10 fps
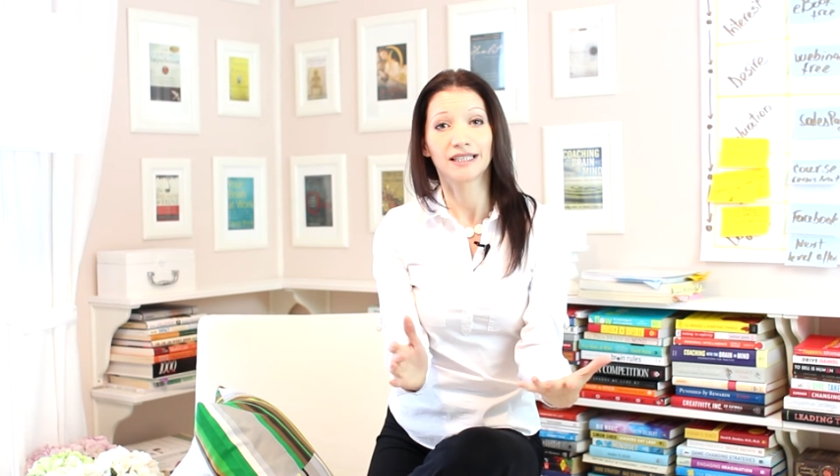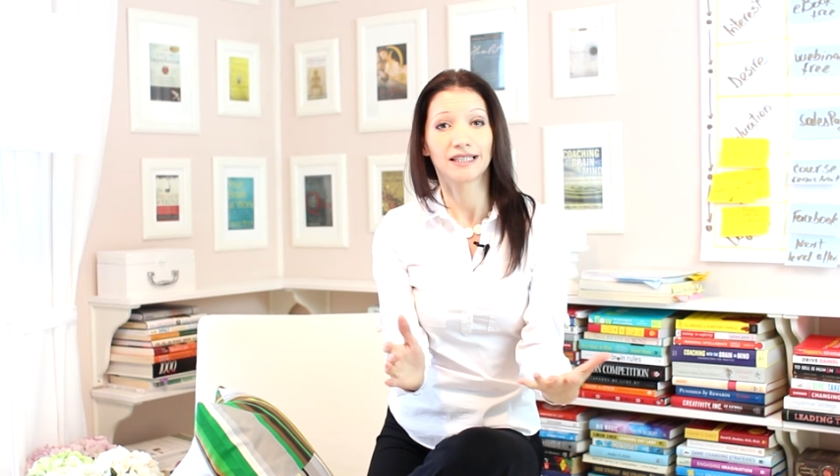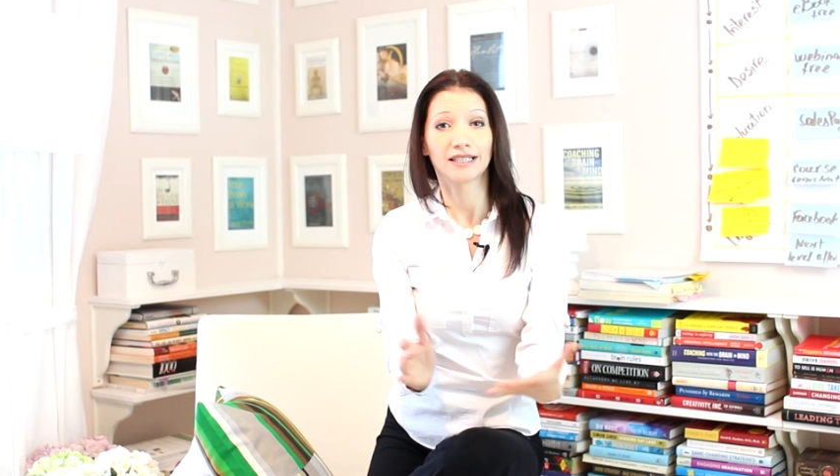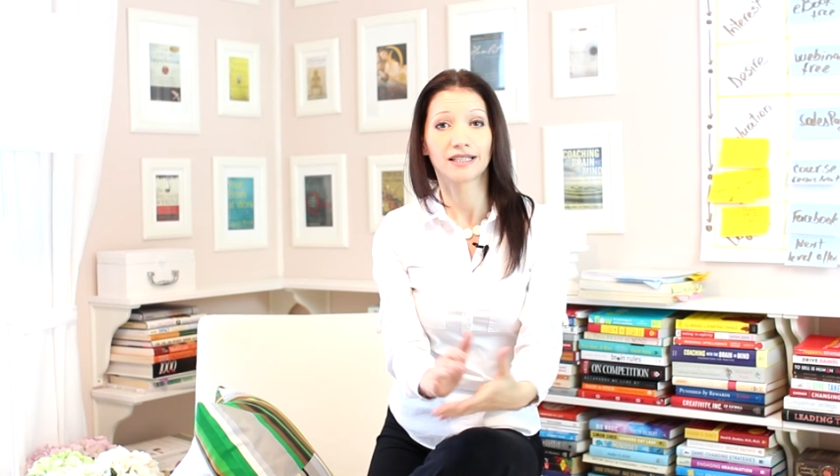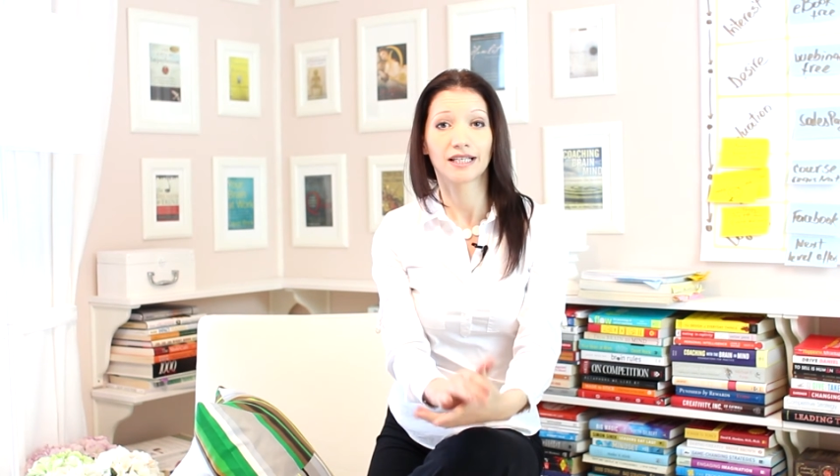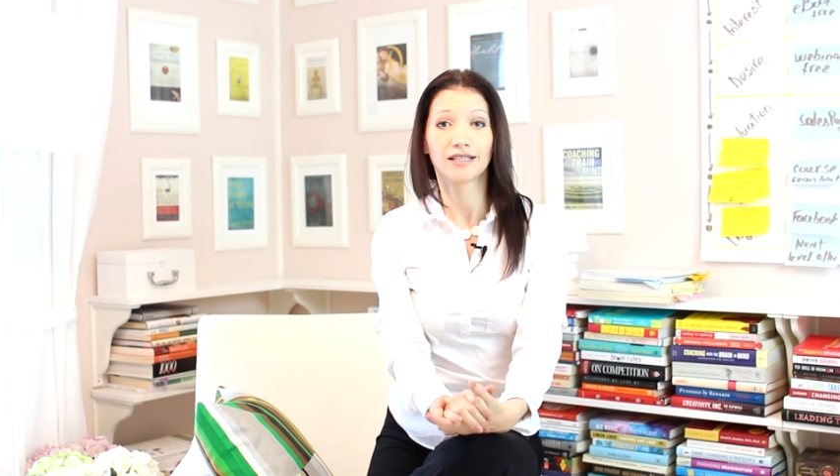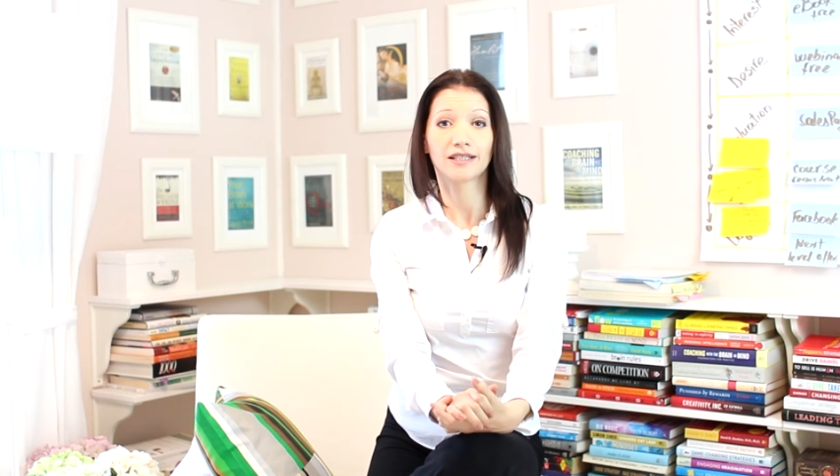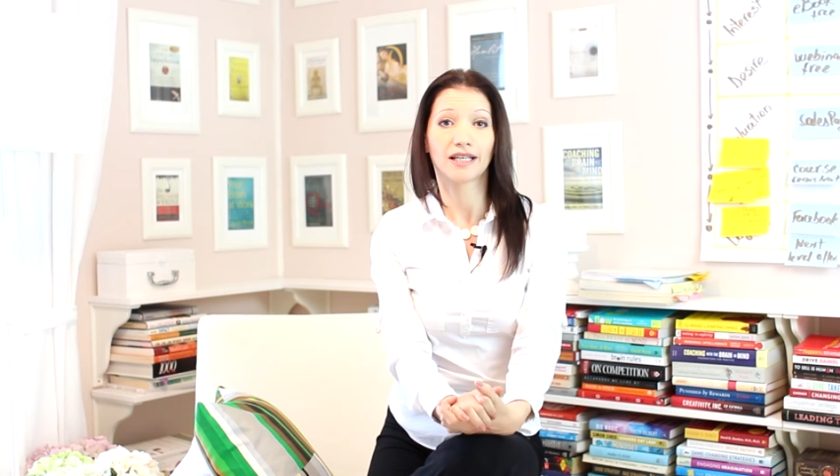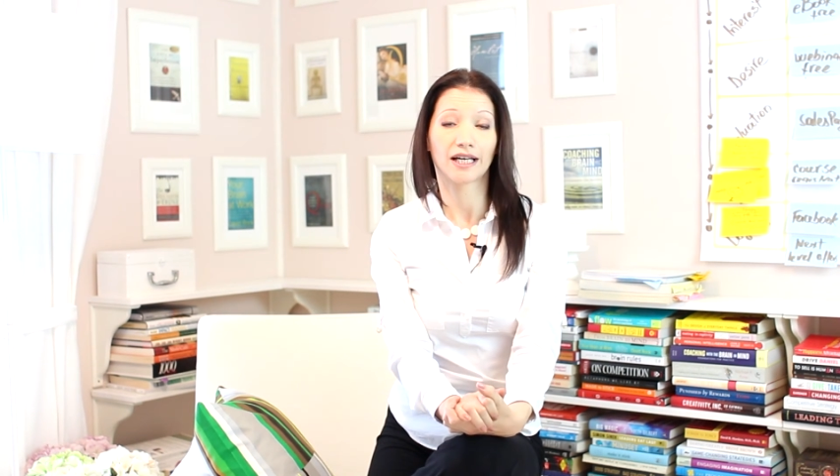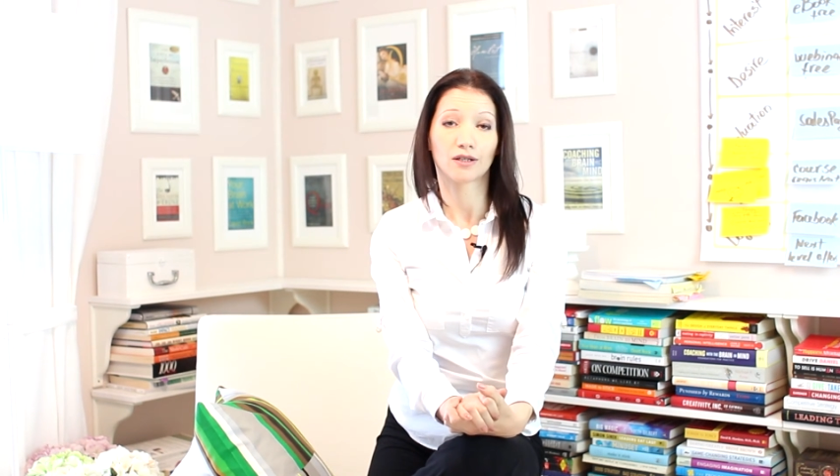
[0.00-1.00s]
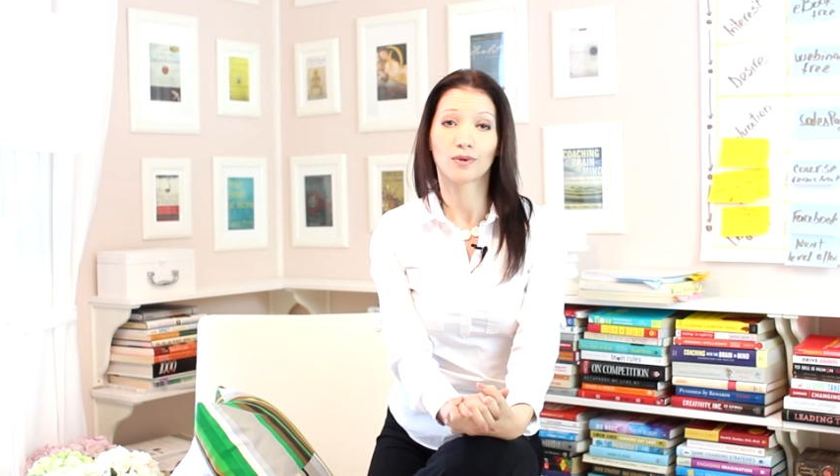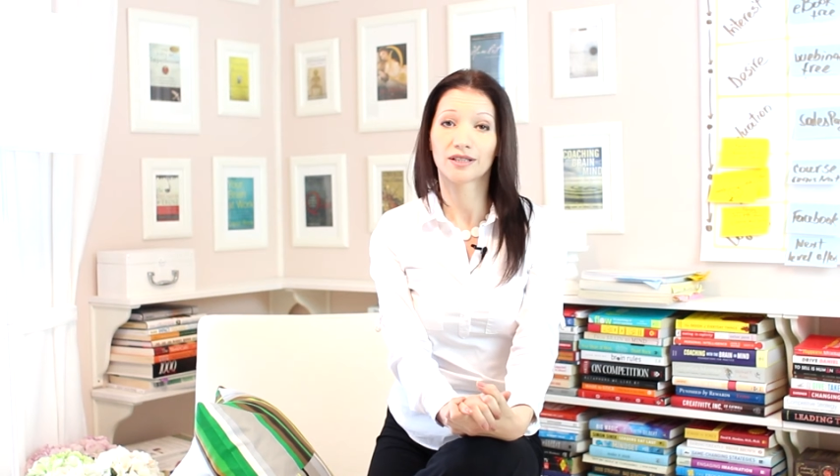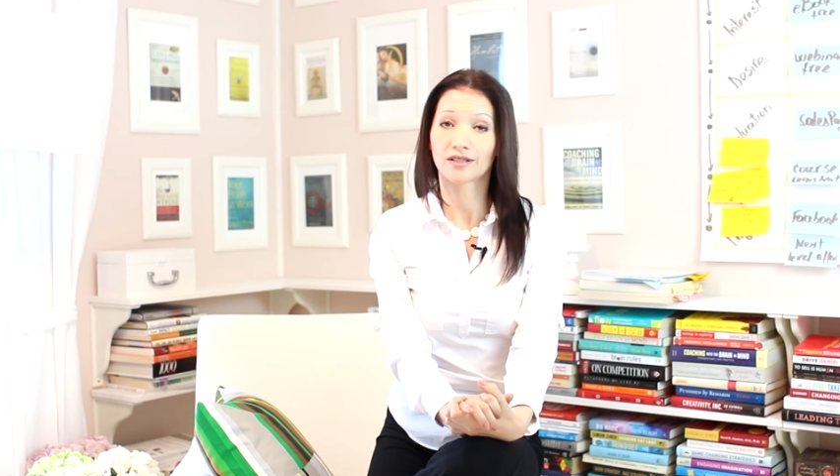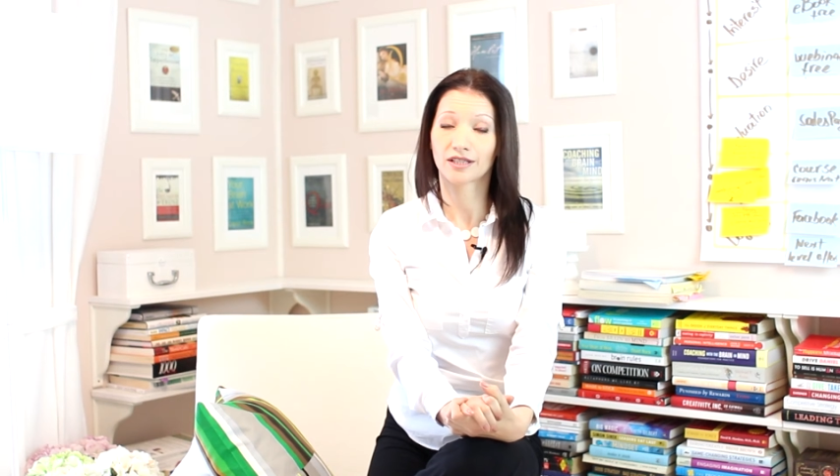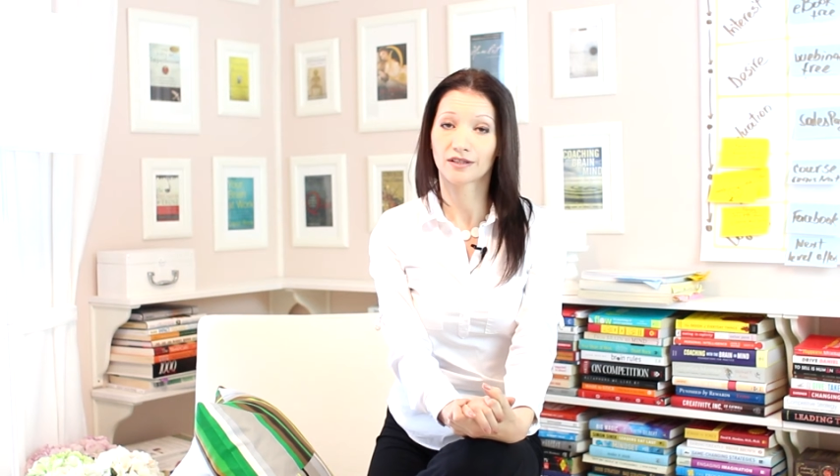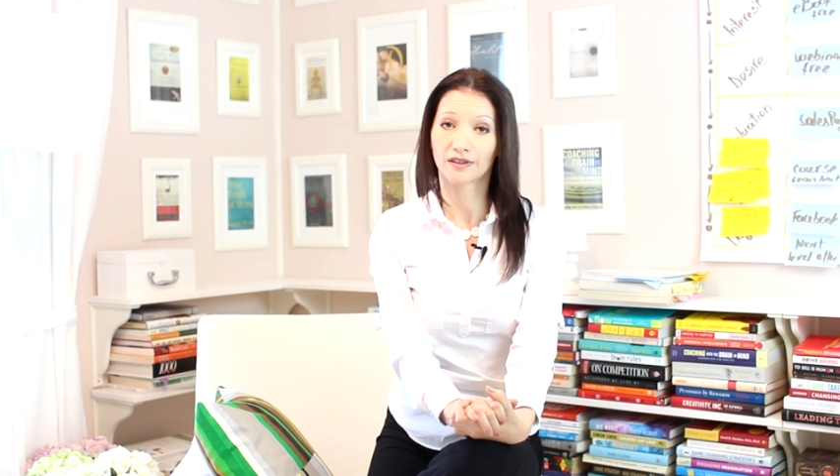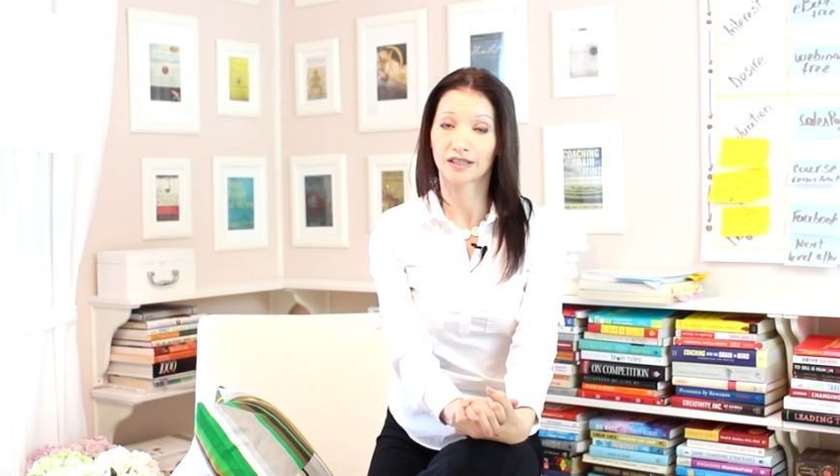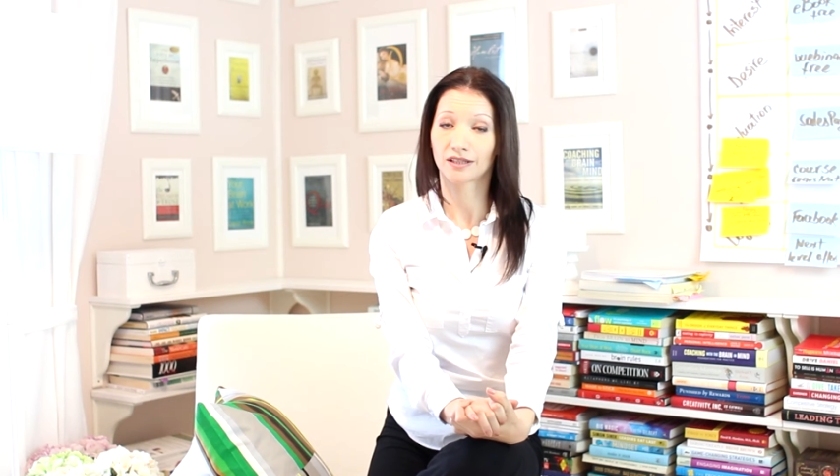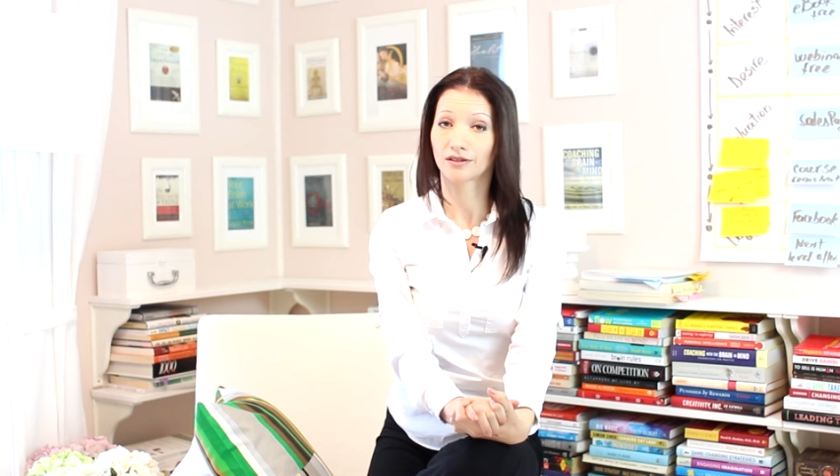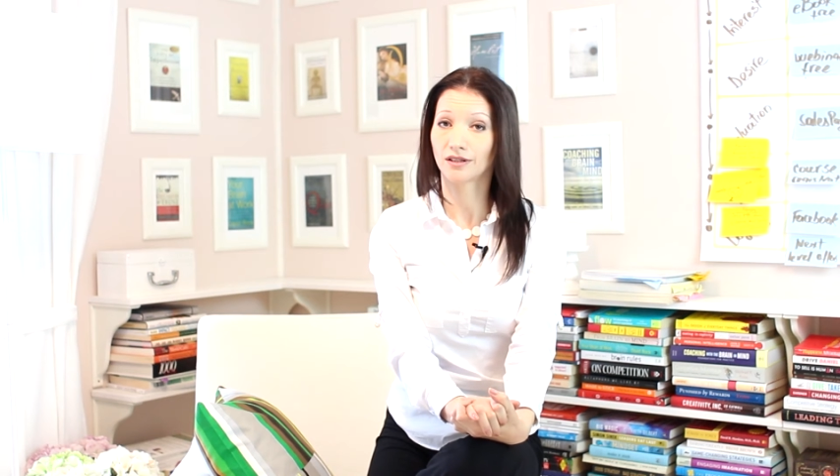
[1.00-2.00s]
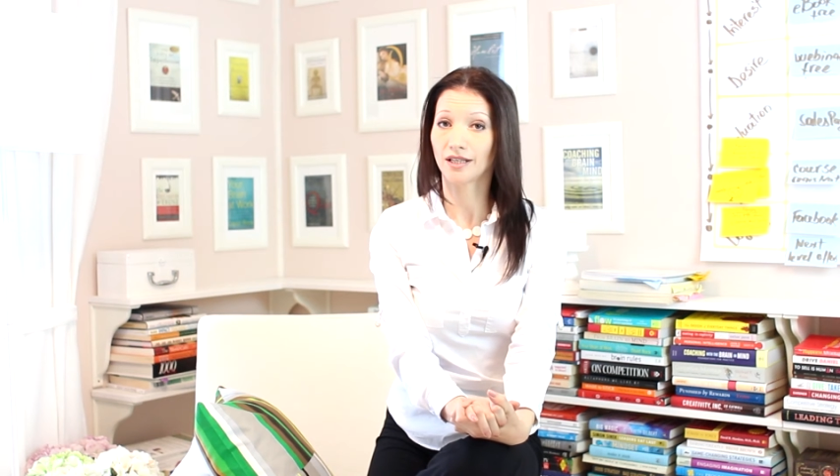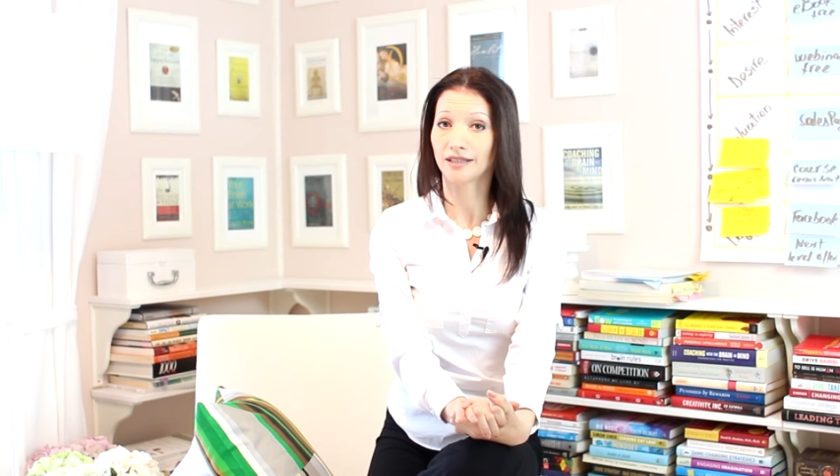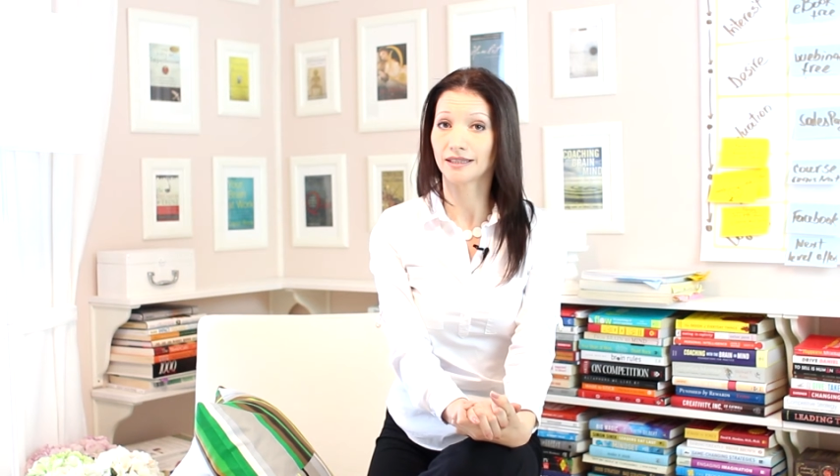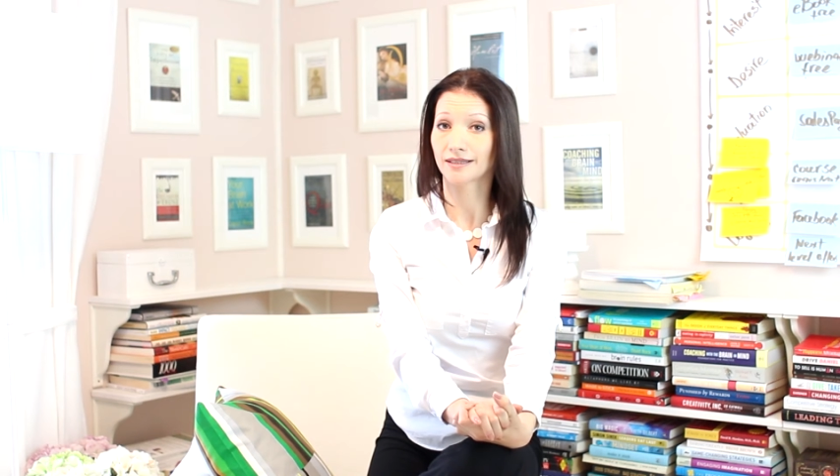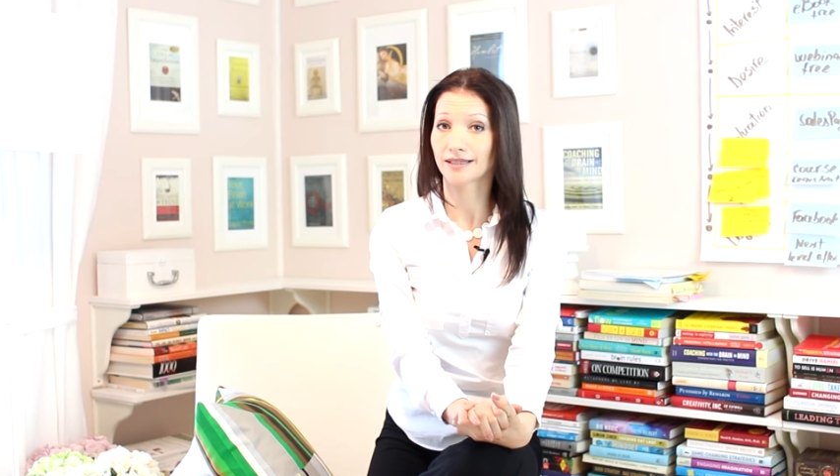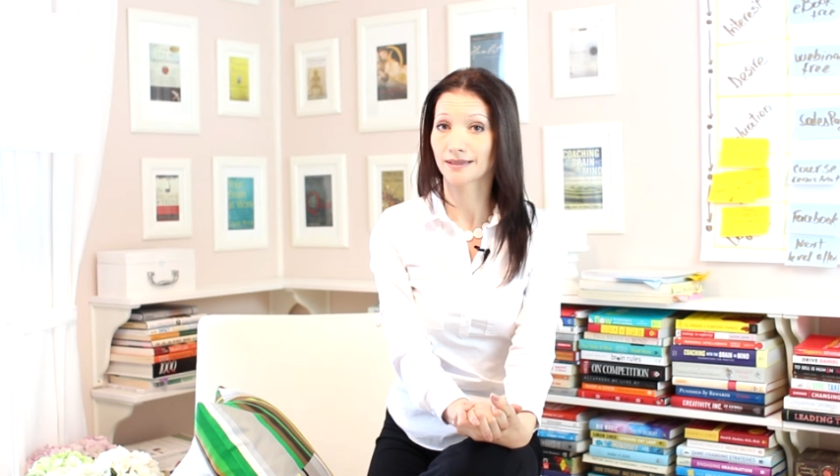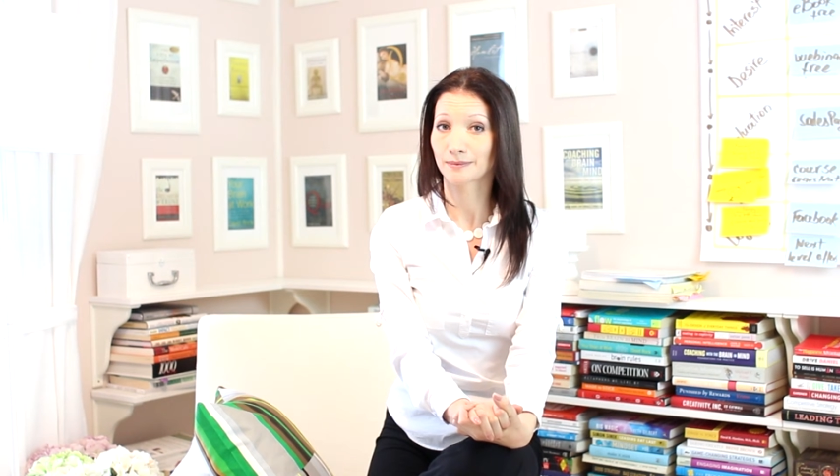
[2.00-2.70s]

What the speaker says: is easy and what is difficult to learners.